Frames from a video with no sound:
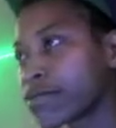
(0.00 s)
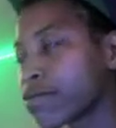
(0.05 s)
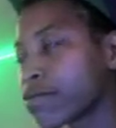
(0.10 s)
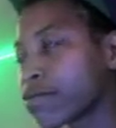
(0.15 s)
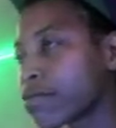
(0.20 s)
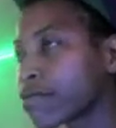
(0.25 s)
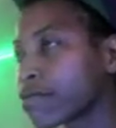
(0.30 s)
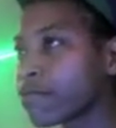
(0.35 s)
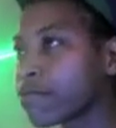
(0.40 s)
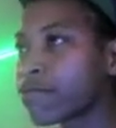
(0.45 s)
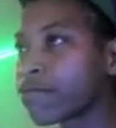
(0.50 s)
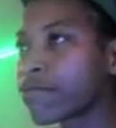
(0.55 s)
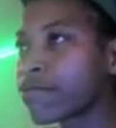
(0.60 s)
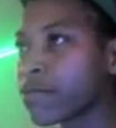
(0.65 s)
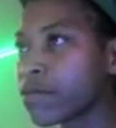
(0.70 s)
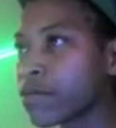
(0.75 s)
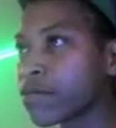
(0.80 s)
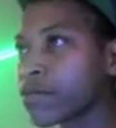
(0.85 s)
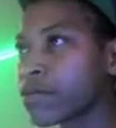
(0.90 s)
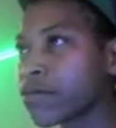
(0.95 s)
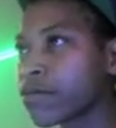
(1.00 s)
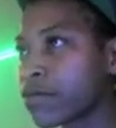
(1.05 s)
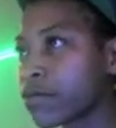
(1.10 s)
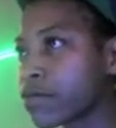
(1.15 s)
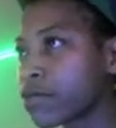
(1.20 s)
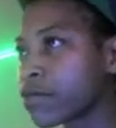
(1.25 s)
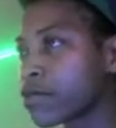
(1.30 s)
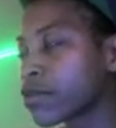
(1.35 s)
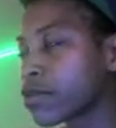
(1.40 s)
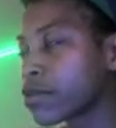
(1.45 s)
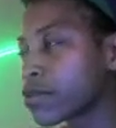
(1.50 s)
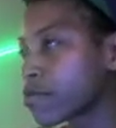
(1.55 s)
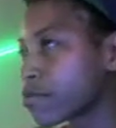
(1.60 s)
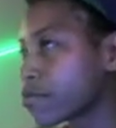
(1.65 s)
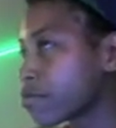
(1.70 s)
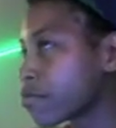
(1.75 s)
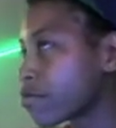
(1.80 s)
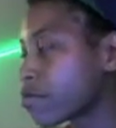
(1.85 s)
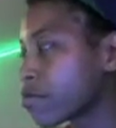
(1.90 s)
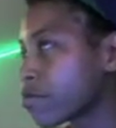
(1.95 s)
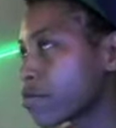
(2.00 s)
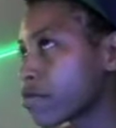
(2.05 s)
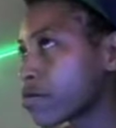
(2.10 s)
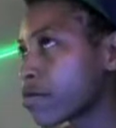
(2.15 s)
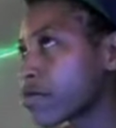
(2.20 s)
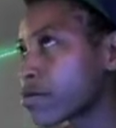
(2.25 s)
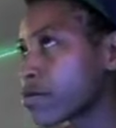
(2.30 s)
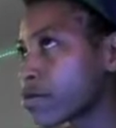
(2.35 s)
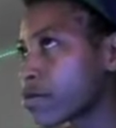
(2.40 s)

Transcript: This person isn't speaking.